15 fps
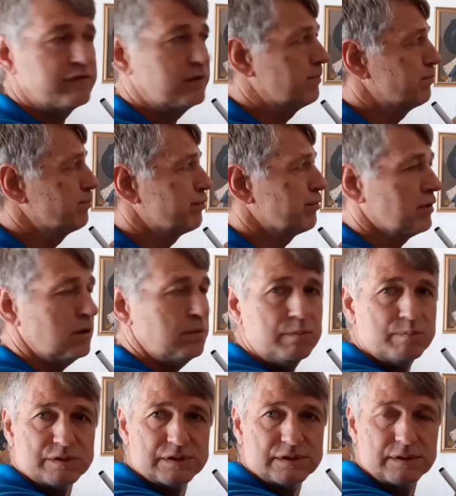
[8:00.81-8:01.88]
of the
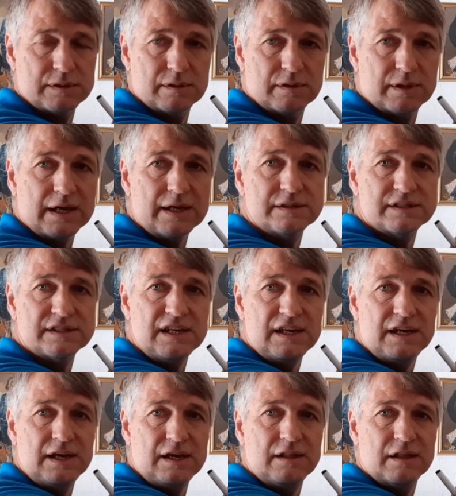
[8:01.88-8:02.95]
problems they see
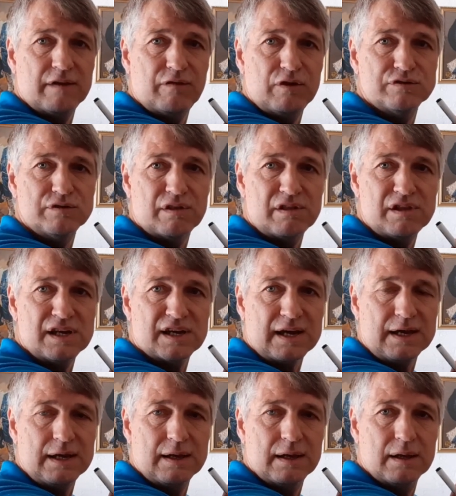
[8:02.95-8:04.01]
in the evolution
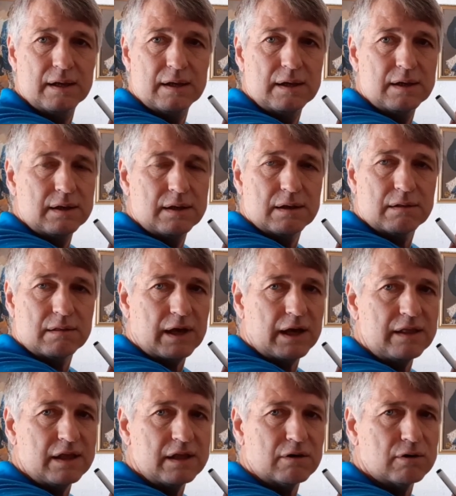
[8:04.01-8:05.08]
theory,
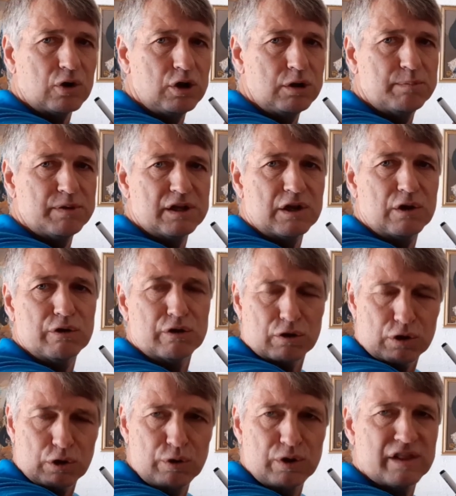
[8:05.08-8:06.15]
they then concluded,
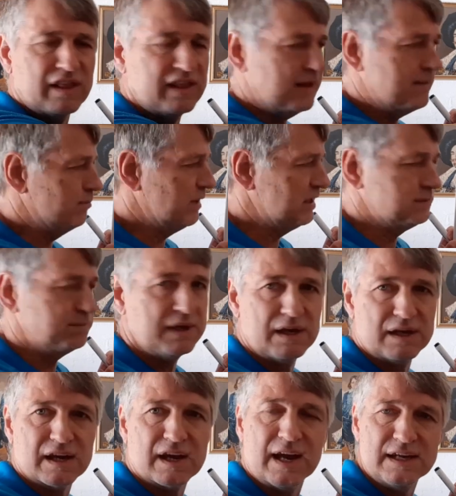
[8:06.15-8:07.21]
concluded that there must
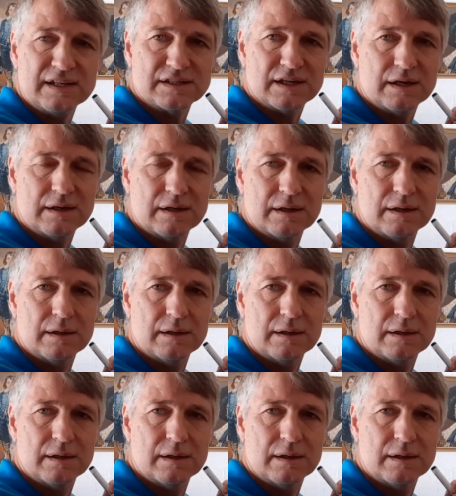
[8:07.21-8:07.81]
be a creator.